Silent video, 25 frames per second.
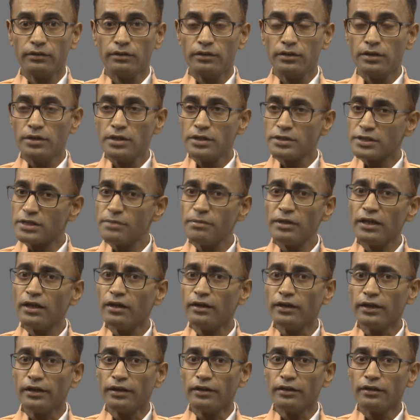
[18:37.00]

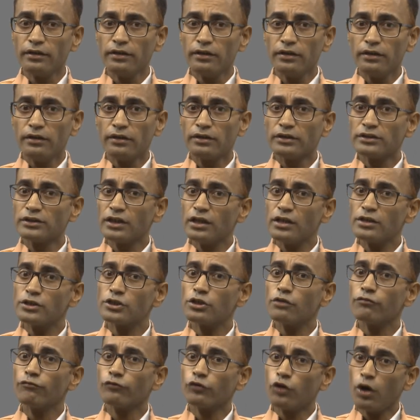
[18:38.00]
Similarly, results
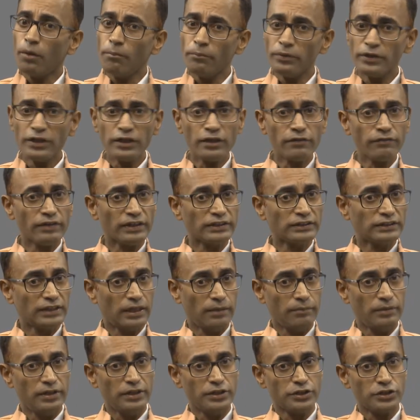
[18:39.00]
of competitive
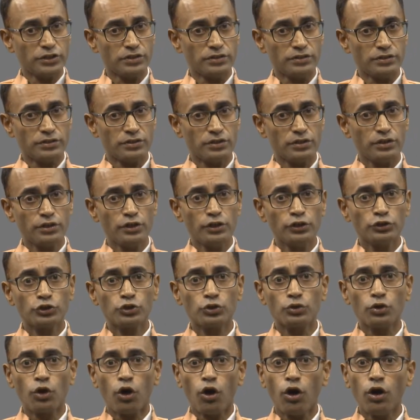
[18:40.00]
examinations should
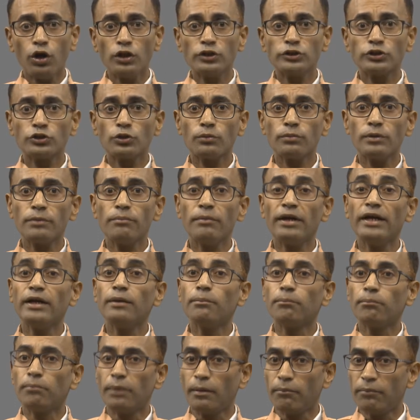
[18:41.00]
also be made
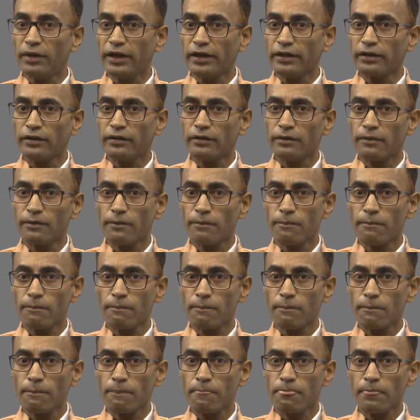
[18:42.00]
public.
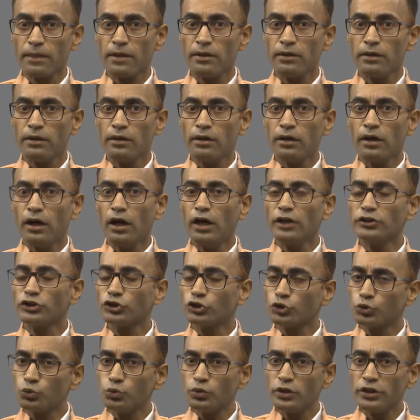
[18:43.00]
A
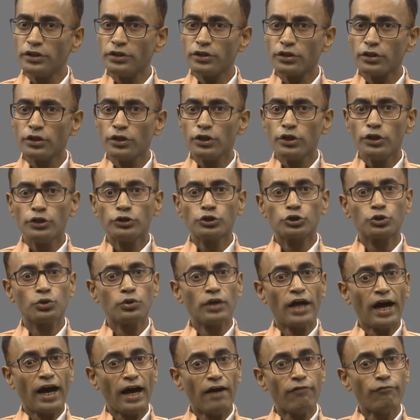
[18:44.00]
student should
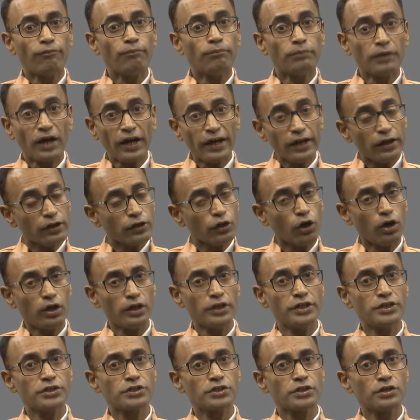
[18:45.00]
have prior
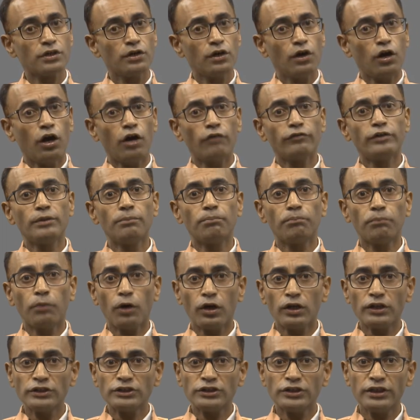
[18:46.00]
knowledge of the
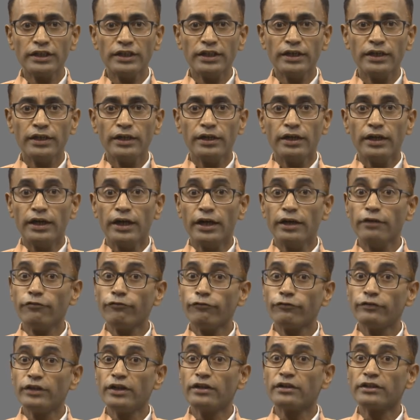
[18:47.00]
policy if
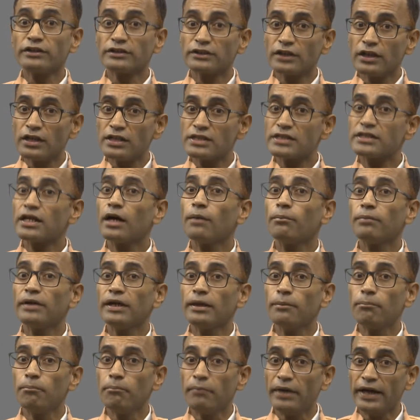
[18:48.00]
the results are
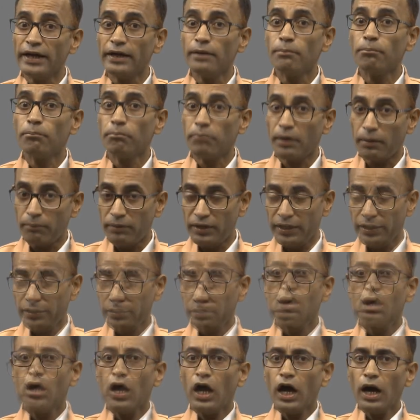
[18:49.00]
being made public.
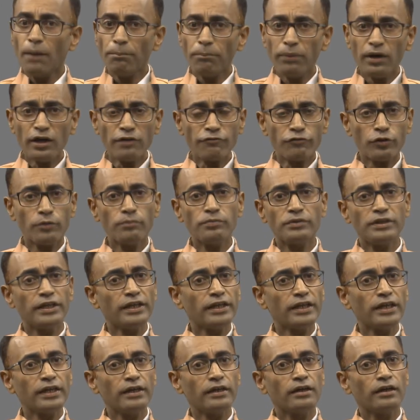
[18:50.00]
Apart from
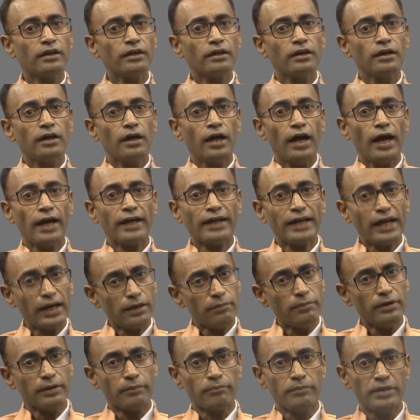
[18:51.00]
taking
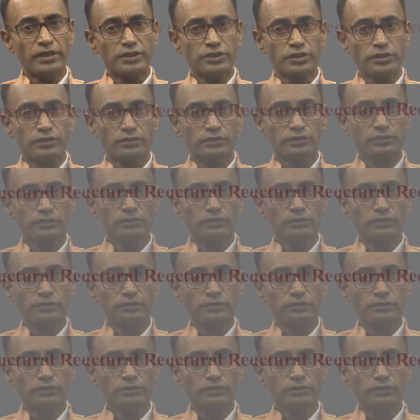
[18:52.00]
academic measures,